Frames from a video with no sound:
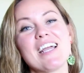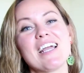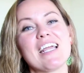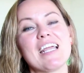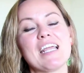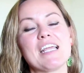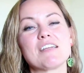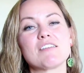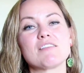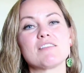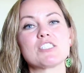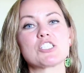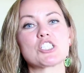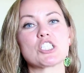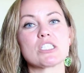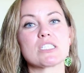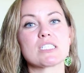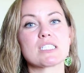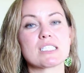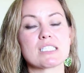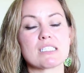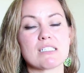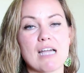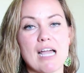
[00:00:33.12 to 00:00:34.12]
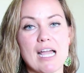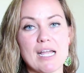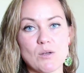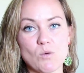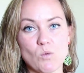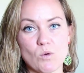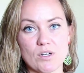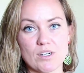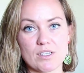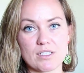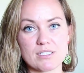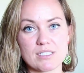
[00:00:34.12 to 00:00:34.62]
English slang
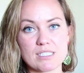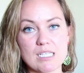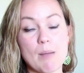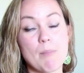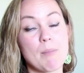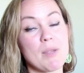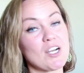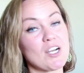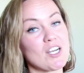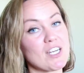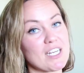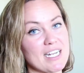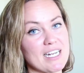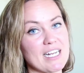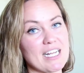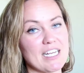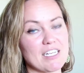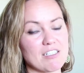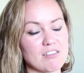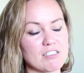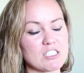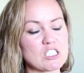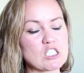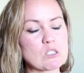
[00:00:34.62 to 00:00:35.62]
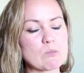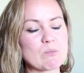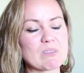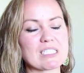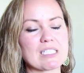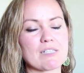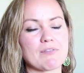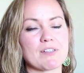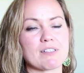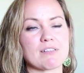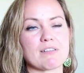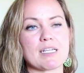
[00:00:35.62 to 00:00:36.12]
words, American English
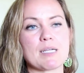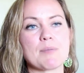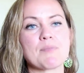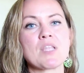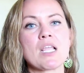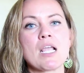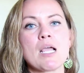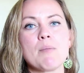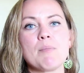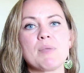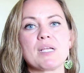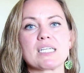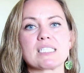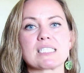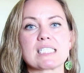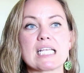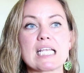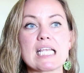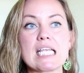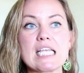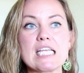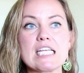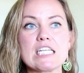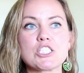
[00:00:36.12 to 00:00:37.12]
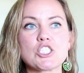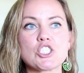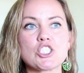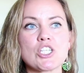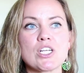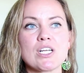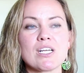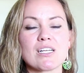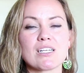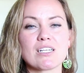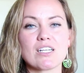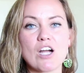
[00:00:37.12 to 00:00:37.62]
specifically, because each
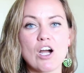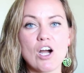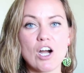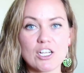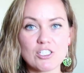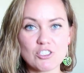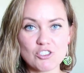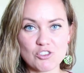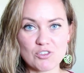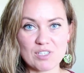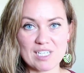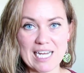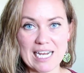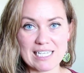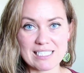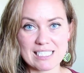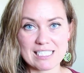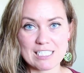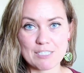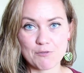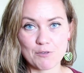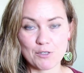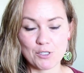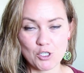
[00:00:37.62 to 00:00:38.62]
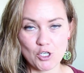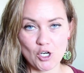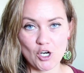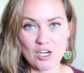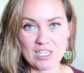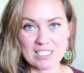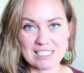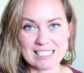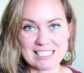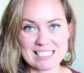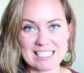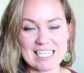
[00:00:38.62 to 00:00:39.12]
country has a different
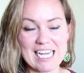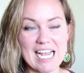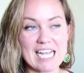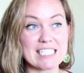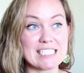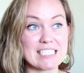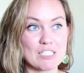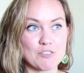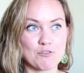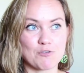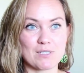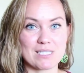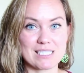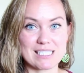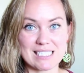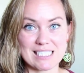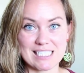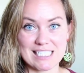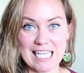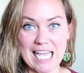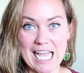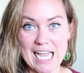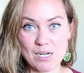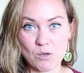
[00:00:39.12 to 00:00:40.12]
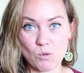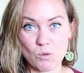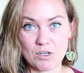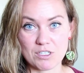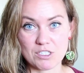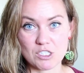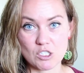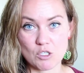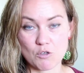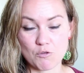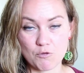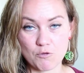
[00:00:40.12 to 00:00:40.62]
currency and different slang
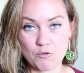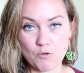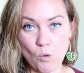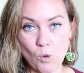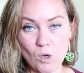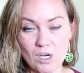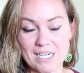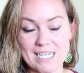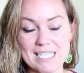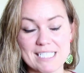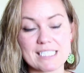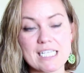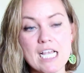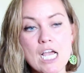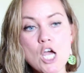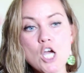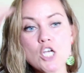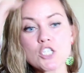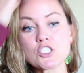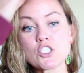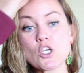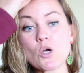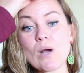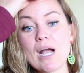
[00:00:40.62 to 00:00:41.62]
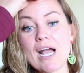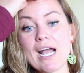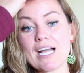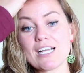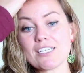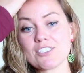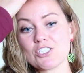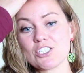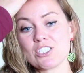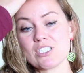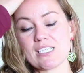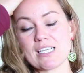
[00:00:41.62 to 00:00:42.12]
words for it. So
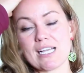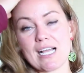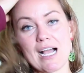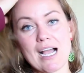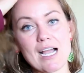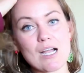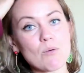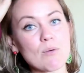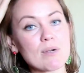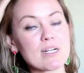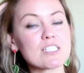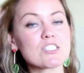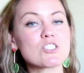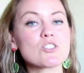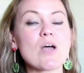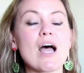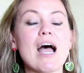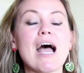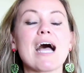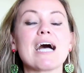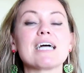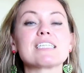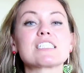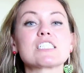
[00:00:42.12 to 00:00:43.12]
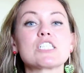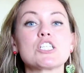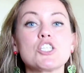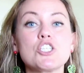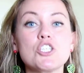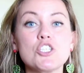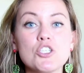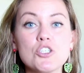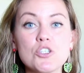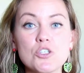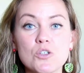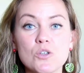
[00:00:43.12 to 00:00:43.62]
actually, I wanted to ask
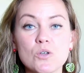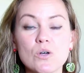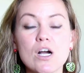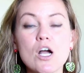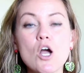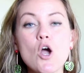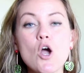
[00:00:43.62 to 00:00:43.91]
you,